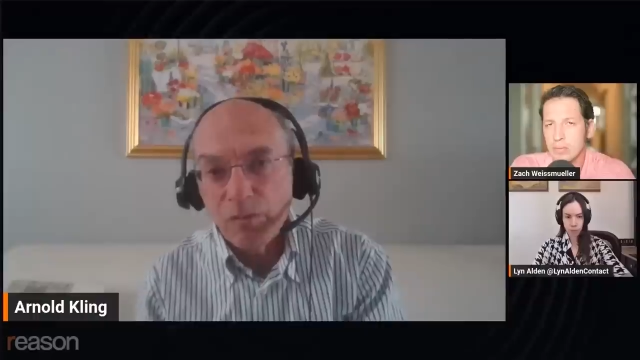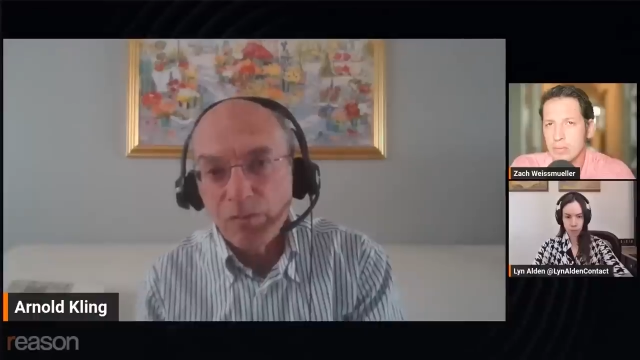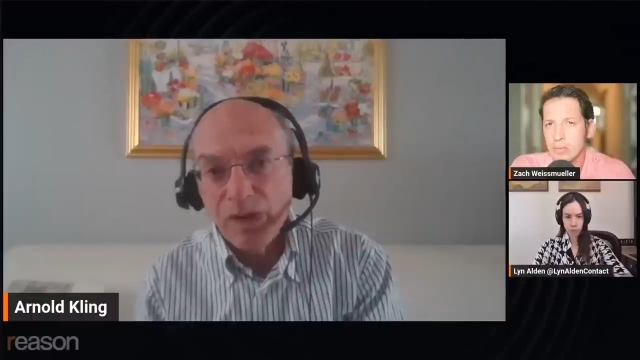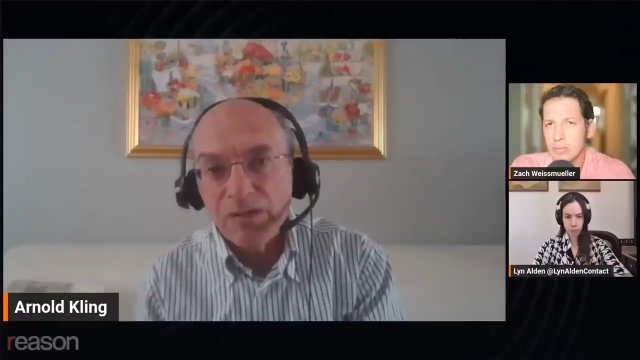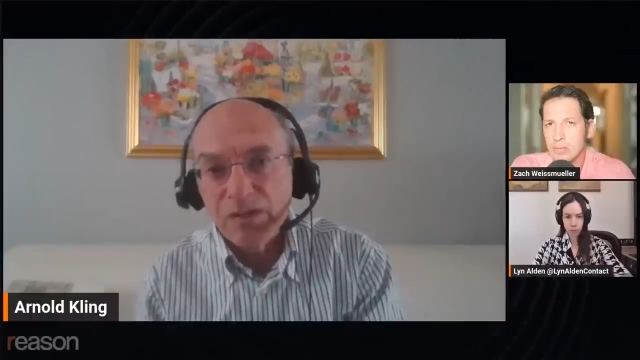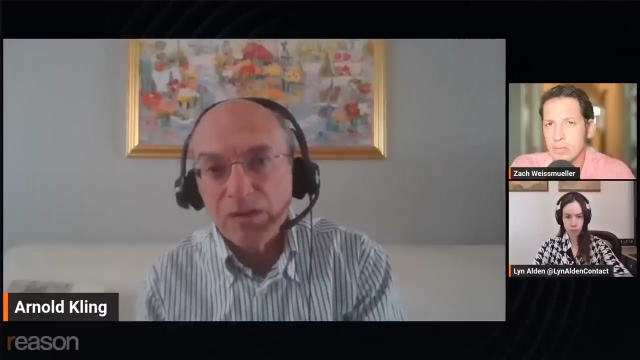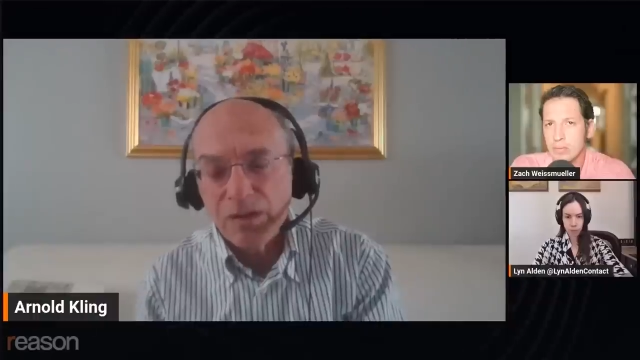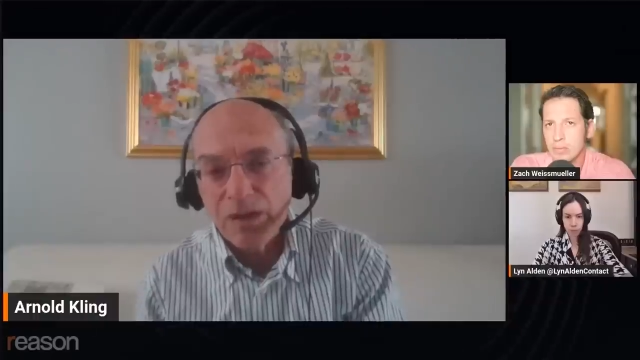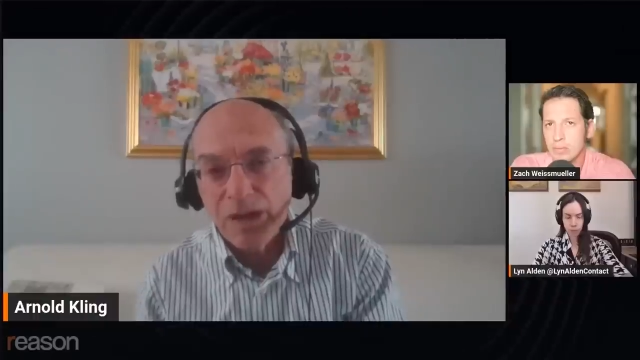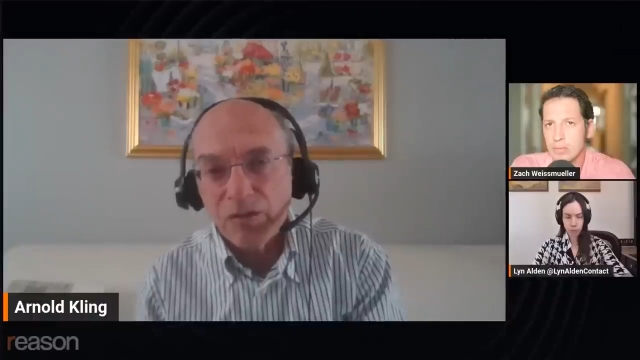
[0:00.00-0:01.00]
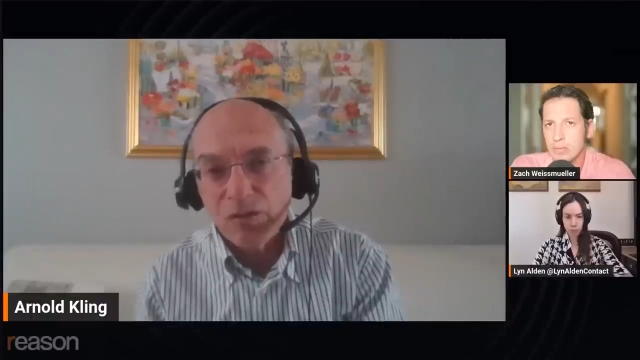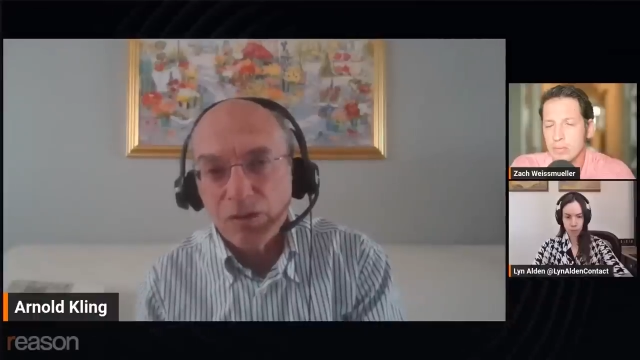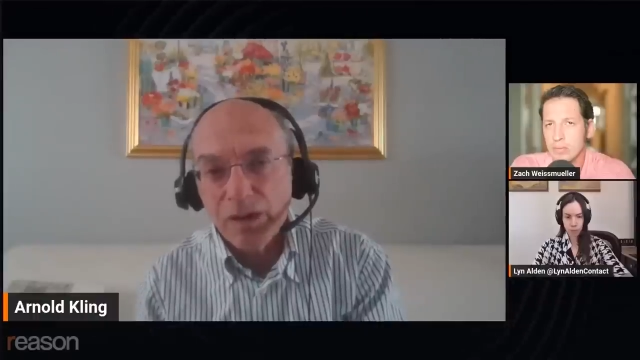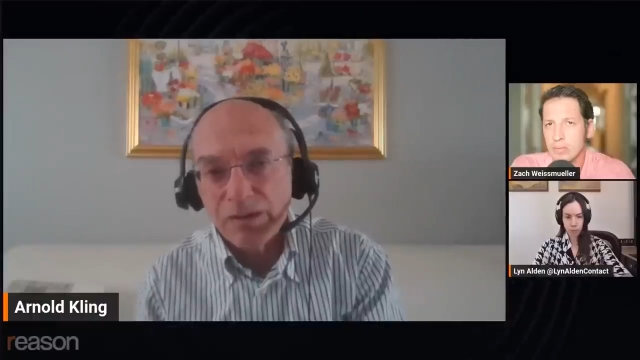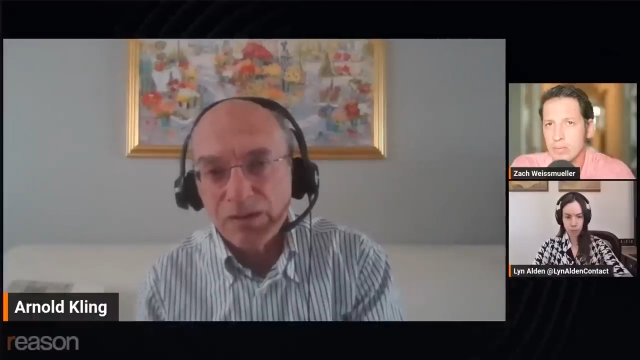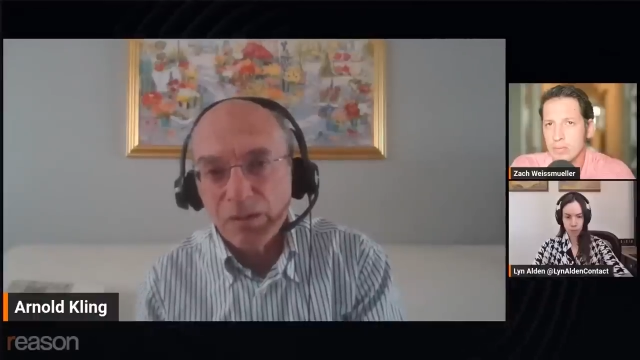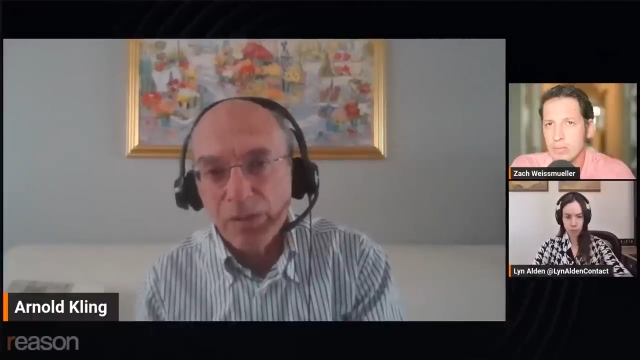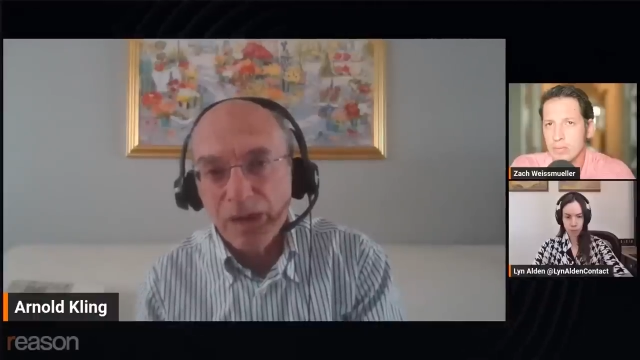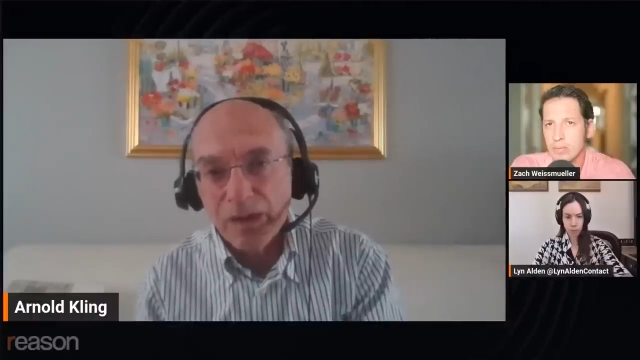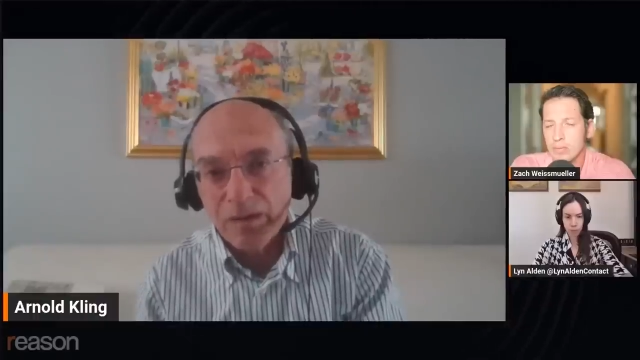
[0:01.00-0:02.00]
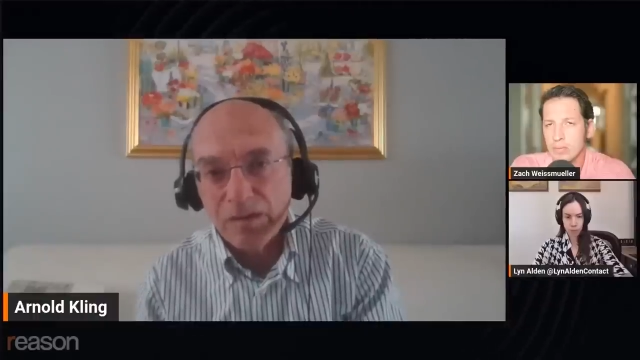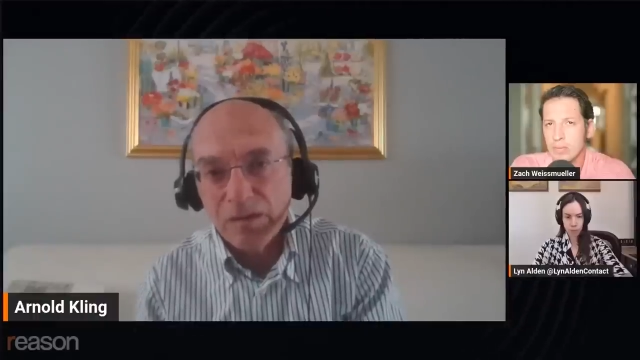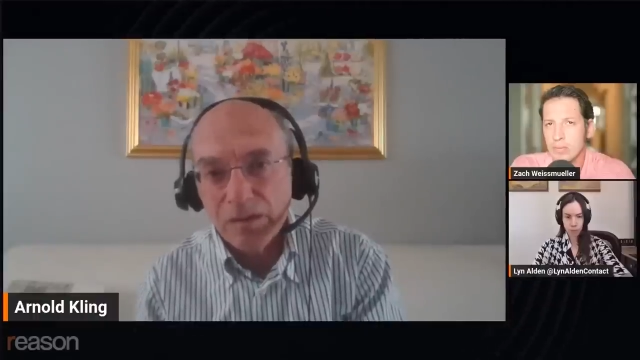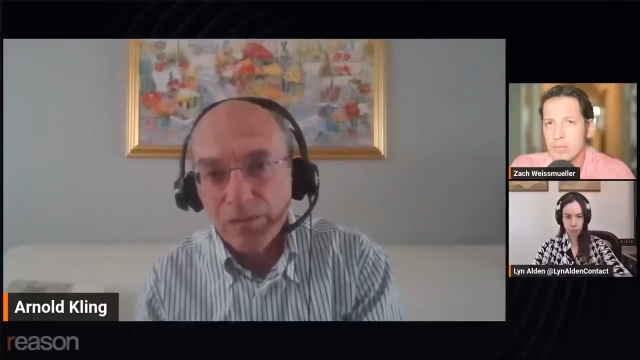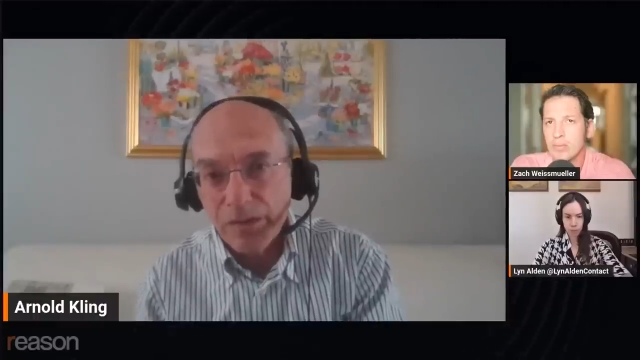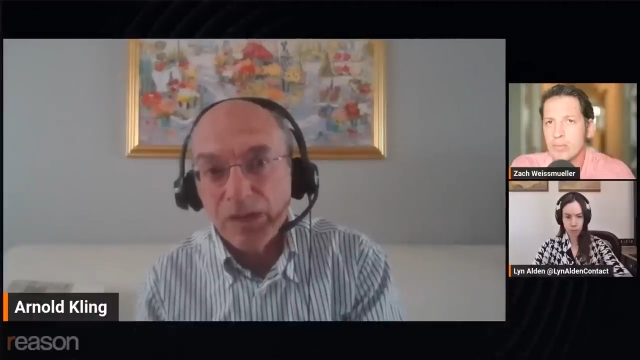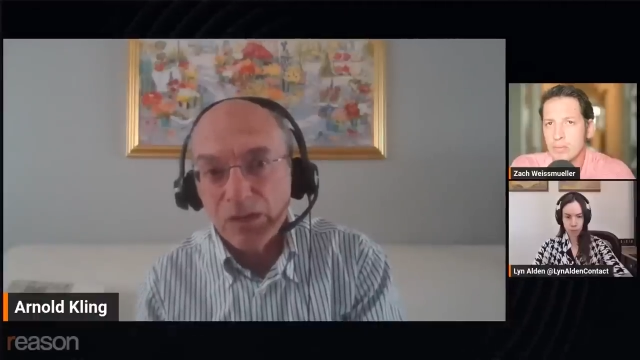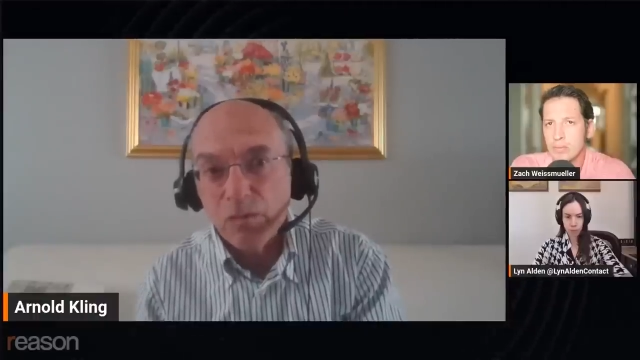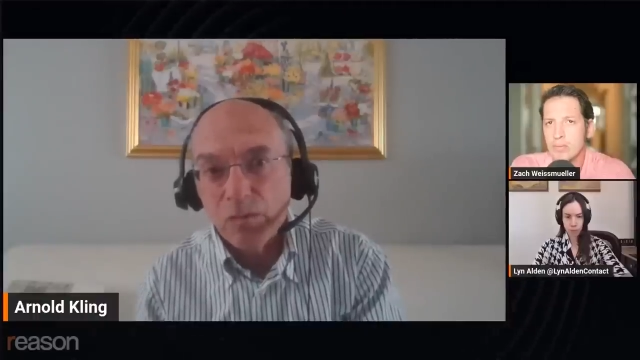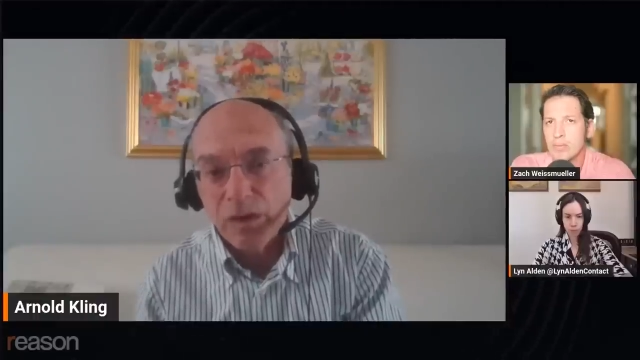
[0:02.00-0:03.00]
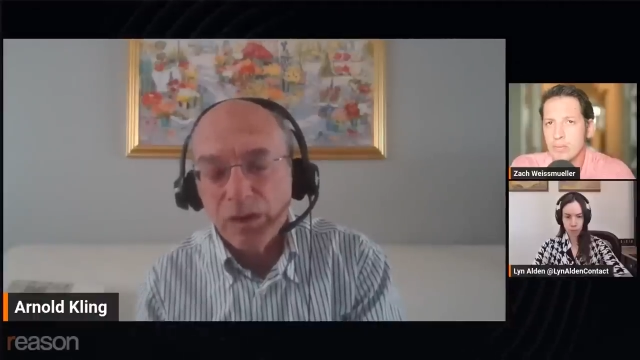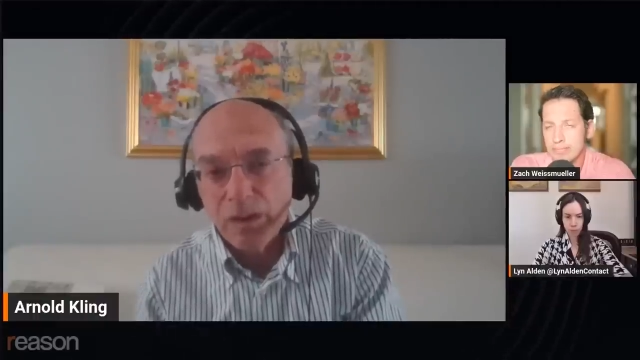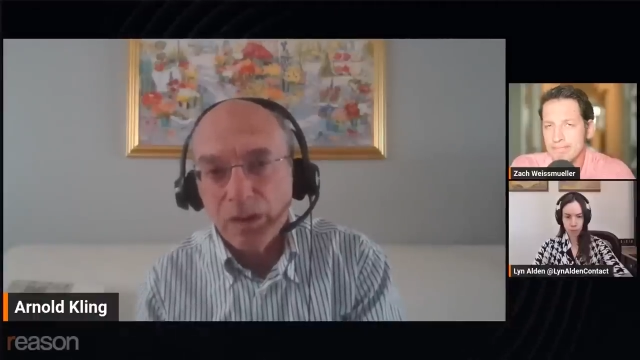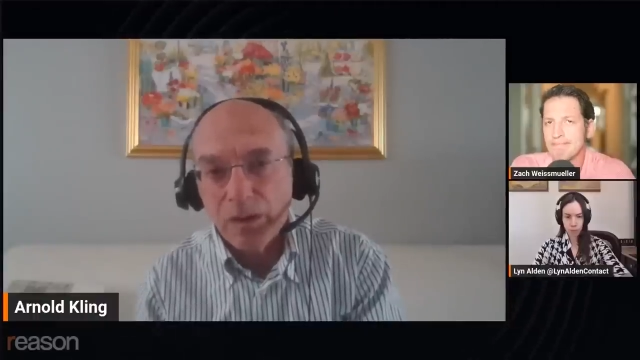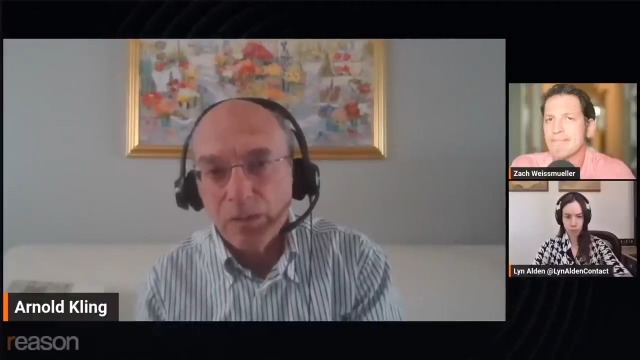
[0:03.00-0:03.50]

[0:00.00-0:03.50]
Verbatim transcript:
Speaker 1: we've basically nationalized the banks. And that's one way to think